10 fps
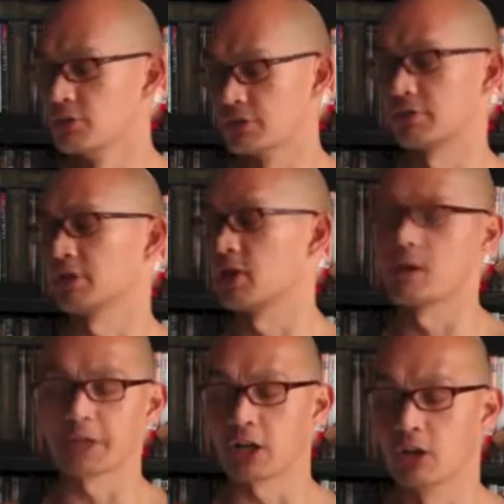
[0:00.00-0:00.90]
just
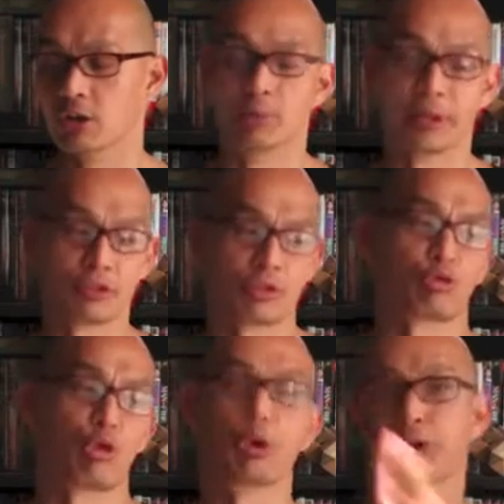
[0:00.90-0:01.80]
coming home and
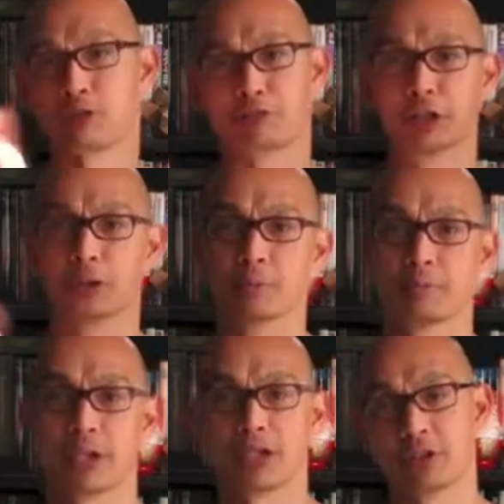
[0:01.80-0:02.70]
just throwing your
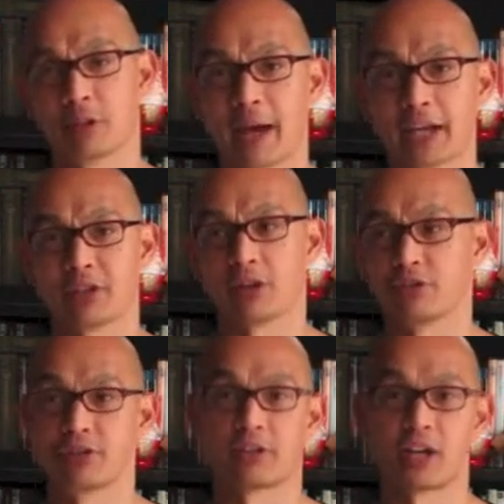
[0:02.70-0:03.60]
rope into the
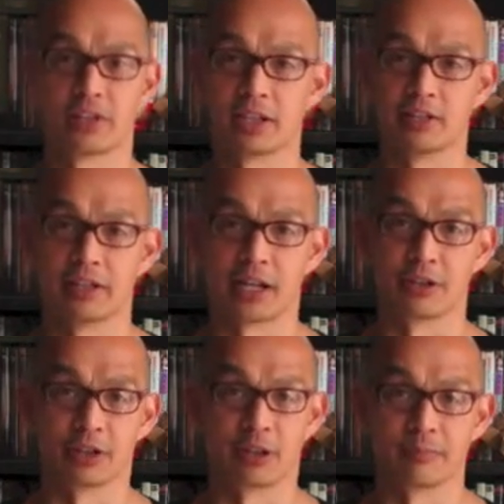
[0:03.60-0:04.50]
backyard and just having it laying
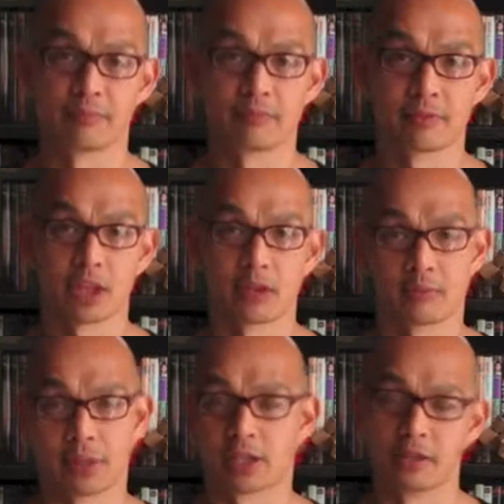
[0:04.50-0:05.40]
out there,
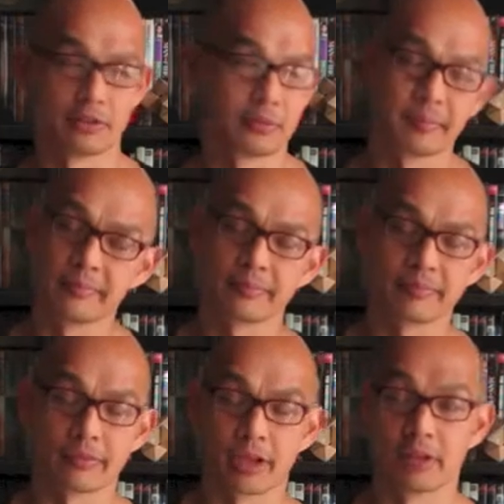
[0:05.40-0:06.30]
because
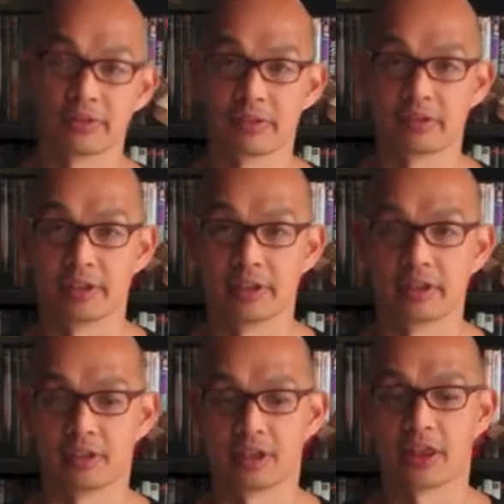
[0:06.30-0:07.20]

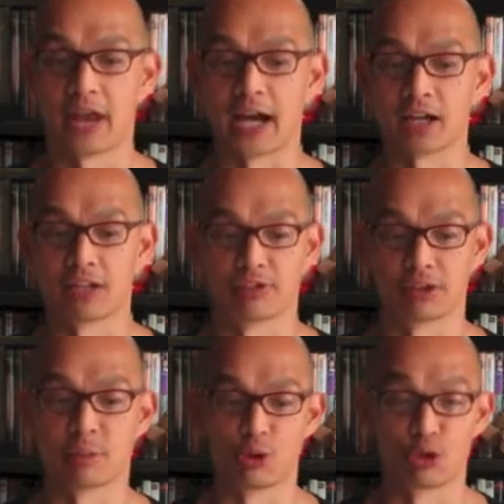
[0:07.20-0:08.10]
obviously that kind of
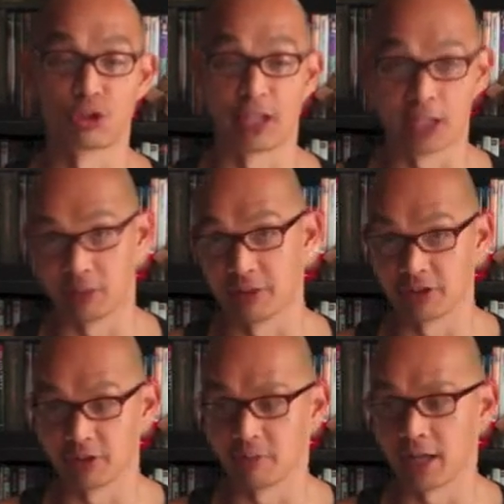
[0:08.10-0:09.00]
exposure to the
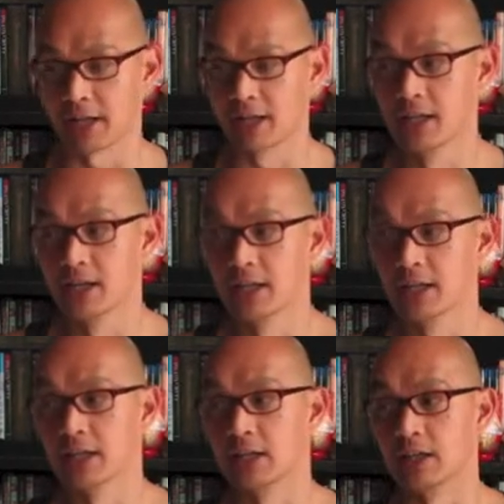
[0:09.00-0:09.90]
elements is bad.
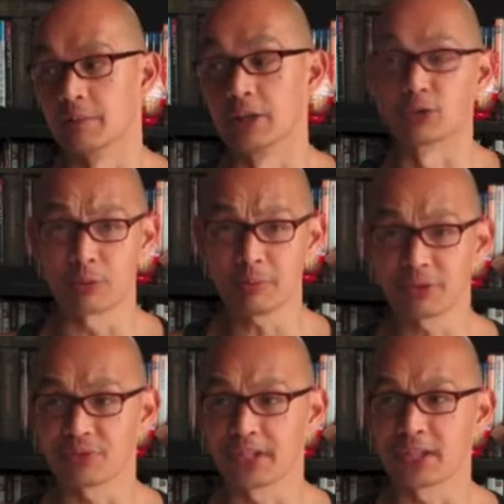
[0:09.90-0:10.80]
In
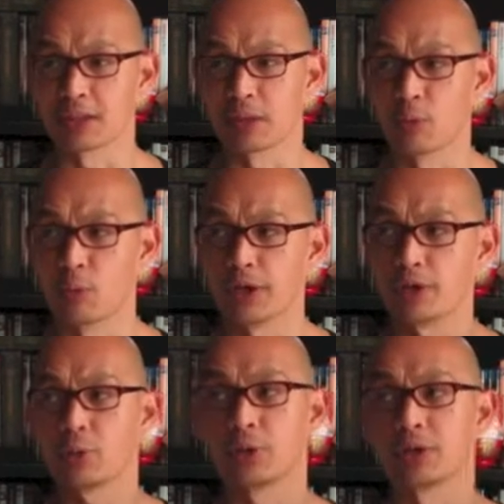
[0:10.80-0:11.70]
terms of heat, like one
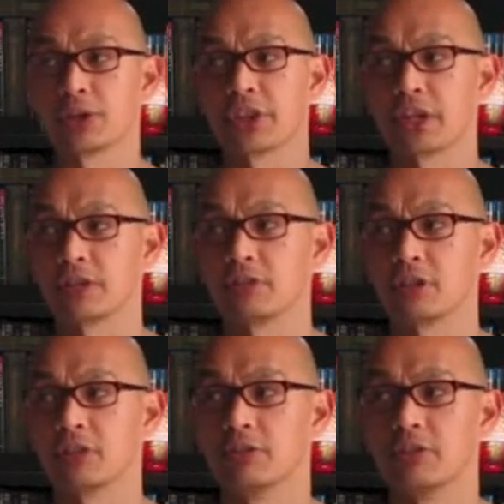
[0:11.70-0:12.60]
of the weird things
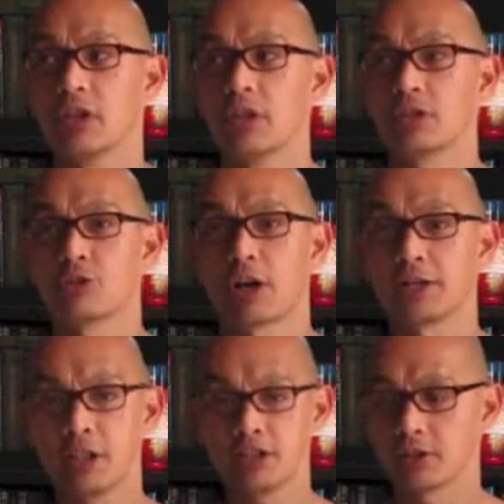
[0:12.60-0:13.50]
is
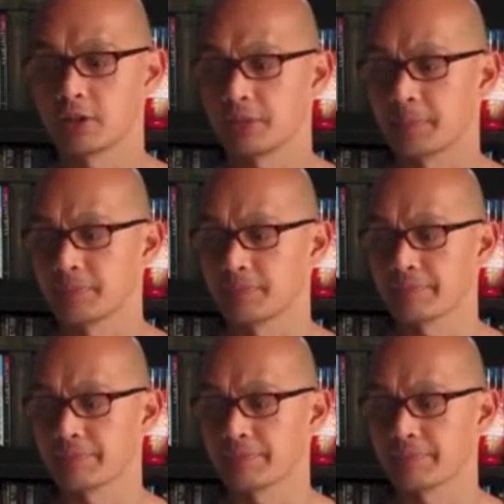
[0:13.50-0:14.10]
try not to,